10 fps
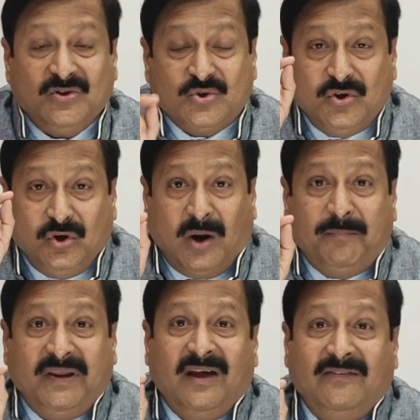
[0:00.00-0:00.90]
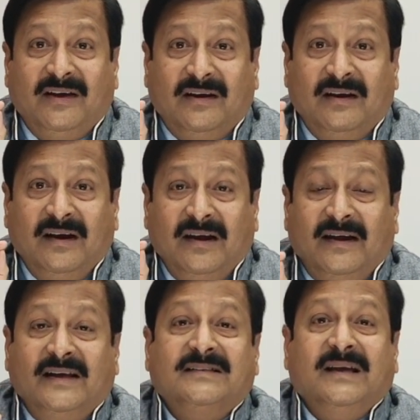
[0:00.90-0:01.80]
So your behavior
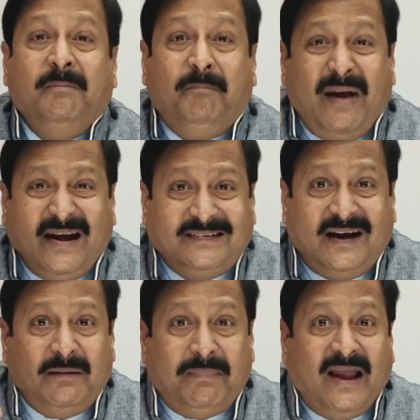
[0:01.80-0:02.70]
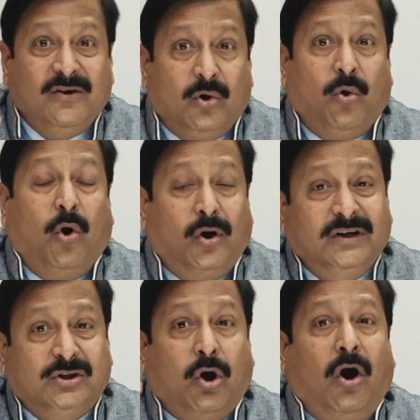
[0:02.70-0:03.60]
is impacted by your
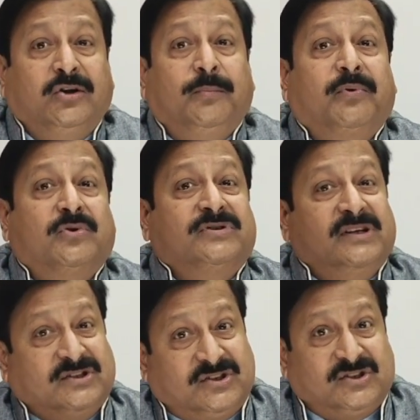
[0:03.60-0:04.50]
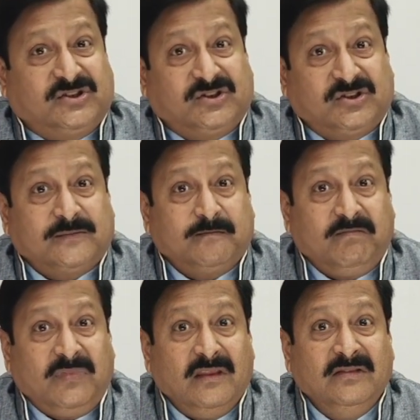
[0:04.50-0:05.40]
own thought process.
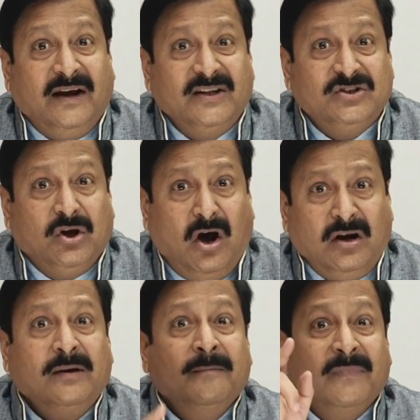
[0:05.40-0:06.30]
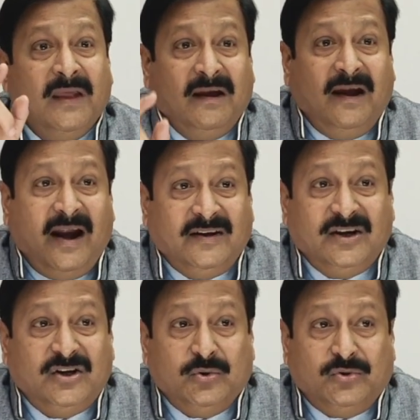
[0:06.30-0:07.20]
That is your
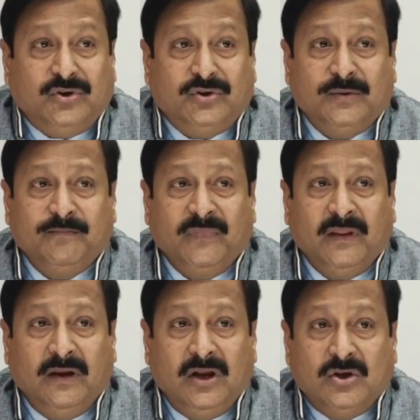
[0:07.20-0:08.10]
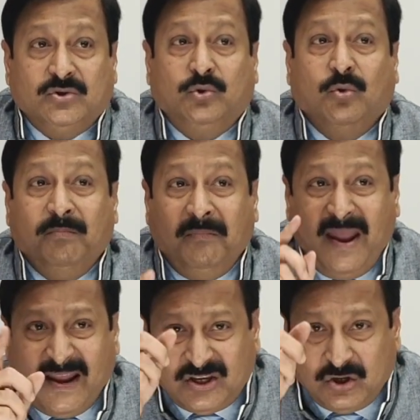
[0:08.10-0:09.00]
attitude. So to
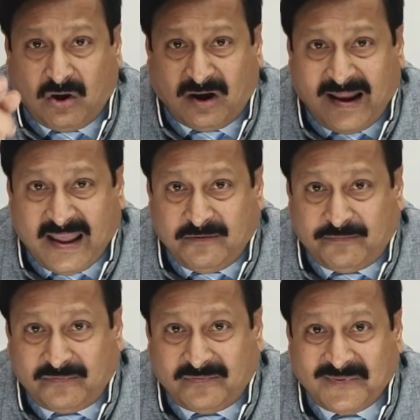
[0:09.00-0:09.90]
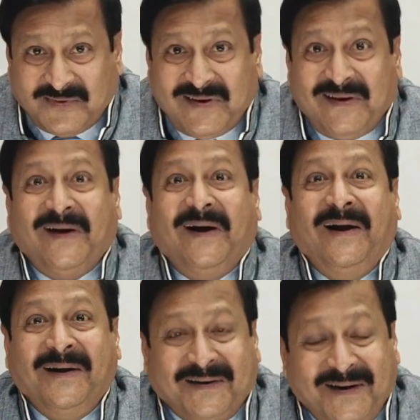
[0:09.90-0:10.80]
make your life
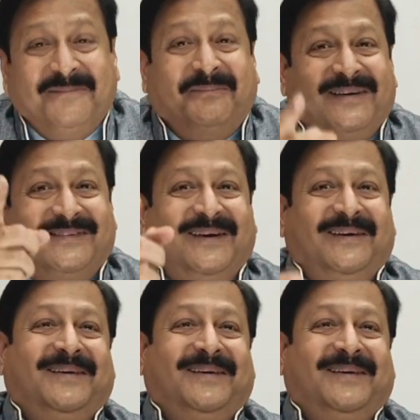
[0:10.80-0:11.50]
100%,